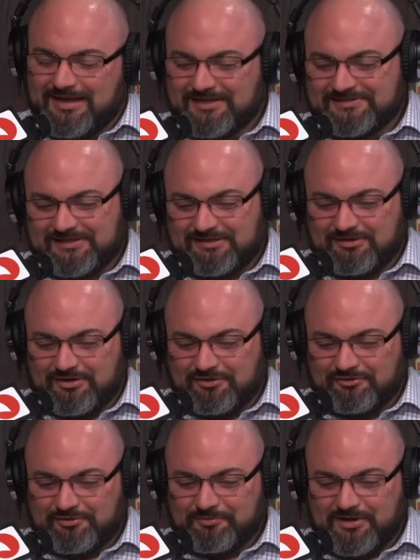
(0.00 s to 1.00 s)
As in,
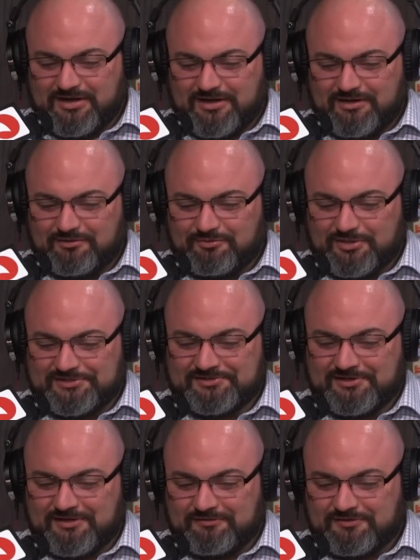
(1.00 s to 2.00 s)
under my what's
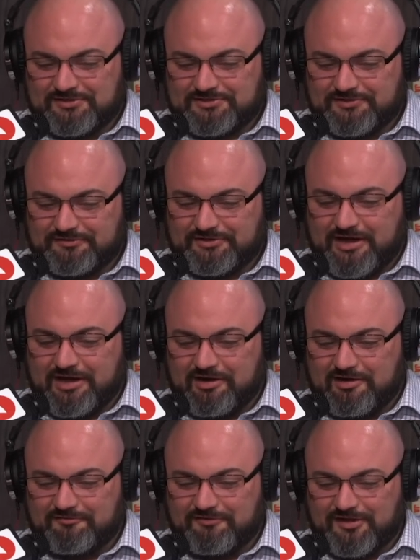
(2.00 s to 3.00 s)
the definition of a
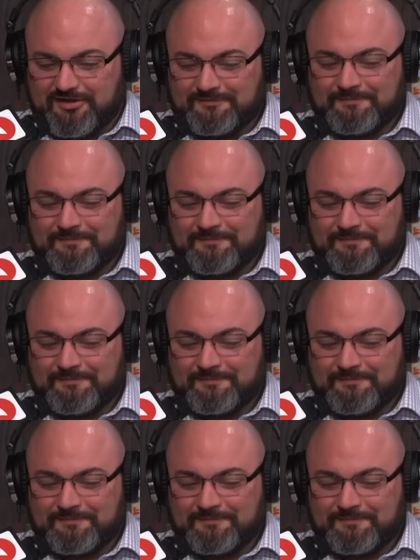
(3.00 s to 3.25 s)
diehard fan?